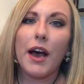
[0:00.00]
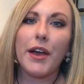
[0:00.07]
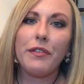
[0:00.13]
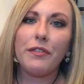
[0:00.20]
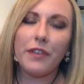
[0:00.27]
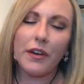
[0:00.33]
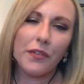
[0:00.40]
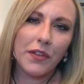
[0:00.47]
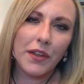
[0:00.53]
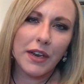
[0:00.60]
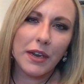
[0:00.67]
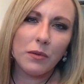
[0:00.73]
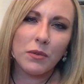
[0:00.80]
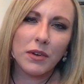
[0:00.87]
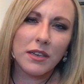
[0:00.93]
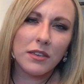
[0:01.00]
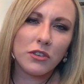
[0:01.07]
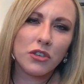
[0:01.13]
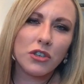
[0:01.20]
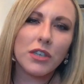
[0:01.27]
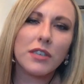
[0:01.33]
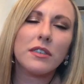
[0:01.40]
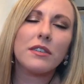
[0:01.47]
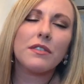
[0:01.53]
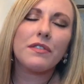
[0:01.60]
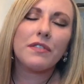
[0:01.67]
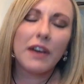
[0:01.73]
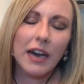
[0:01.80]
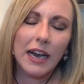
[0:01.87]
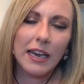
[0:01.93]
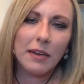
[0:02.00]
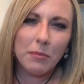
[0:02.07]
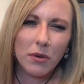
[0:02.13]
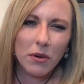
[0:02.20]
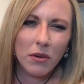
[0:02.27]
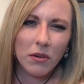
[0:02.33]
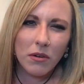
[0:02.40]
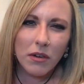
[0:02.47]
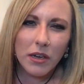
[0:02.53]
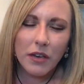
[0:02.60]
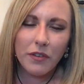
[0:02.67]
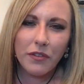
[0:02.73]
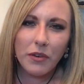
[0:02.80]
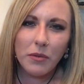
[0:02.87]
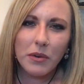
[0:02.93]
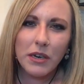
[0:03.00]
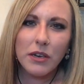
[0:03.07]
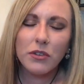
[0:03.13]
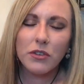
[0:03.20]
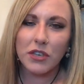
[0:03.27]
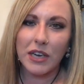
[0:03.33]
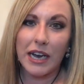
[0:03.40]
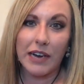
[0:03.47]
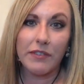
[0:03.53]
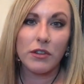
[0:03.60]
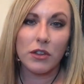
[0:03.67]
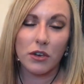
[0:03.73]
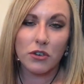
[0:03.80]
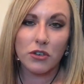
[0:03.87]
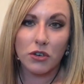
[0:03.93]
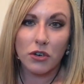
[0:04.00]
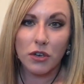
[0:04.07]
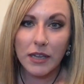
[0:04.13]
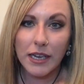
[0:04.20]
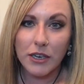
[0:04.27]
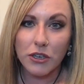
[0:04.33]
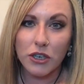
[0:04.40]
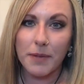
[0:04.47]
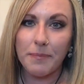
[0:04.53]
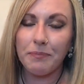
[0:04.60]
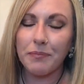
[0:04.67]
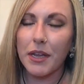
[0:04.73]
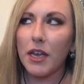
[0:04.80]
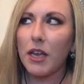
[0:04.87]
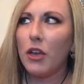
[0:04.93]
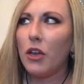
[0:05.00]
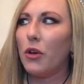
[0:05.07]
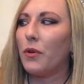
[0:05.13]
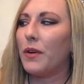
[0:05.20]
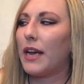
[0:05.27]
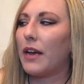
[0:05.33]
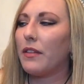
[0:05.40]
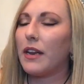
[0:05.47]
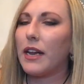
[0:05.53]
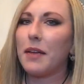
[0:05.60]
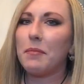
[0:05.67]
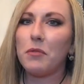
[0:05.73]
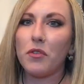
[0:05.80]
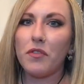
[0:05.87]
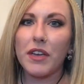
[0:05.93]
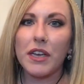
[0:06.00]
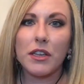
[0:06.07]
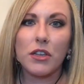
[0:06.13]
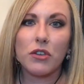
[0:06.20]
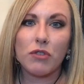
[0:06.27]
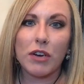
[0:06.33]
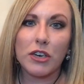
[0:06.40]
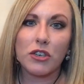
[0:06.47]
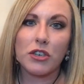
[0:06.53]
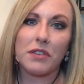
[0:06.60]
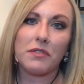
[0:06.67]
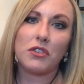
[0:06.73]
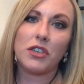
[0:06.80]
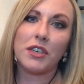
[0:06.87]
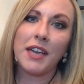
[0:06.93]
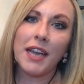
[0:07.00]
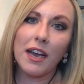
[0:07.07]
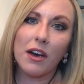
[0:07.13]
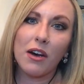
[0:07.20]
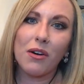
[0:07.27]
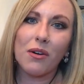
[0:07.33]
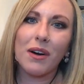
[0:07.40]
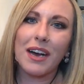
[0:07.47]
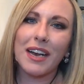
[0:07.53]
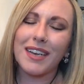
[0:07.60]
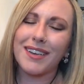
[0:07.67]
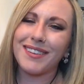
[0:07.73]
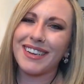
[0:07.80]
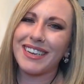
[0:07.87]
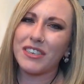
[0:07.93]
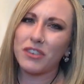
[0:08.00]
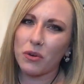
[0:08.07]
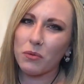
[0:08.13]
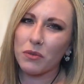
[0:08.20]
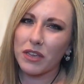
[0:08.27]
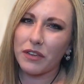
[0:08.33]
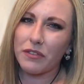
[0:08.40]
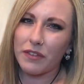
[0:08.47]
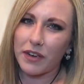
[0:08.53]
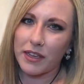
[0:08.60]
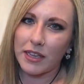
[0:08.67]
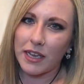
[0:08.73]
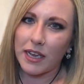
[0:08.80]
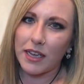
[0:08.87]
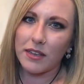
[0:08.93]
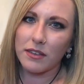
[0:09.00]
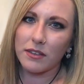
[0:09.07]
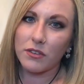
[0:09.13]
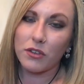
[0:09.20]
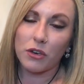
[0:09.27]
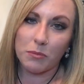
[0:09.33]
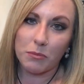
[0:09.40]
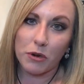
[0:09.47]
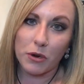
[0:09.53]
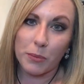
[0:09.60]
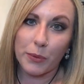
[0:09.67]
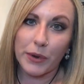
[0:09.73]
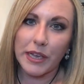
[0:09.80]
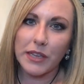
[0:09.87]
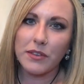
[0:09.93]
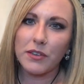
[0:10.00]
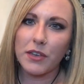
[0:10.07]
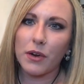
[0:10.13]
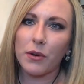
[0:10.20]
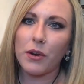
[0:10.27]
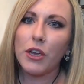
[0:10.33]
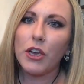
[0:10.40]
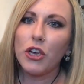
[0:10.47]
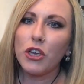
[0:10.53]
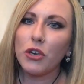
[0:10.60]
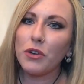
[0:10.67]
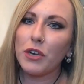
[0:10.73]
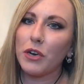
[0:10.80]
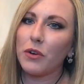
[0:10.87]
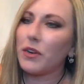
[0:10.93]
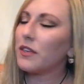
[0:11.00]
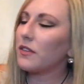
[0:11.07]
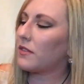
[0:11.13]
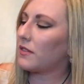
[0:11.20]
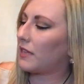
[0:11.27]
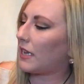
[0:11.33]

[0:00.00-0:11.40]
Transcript: I felt that it was justifiable, if you will, to have a larger collection now that I am moving in the direction of Chanel, I, I don't really find that so appropriate. So you'll notice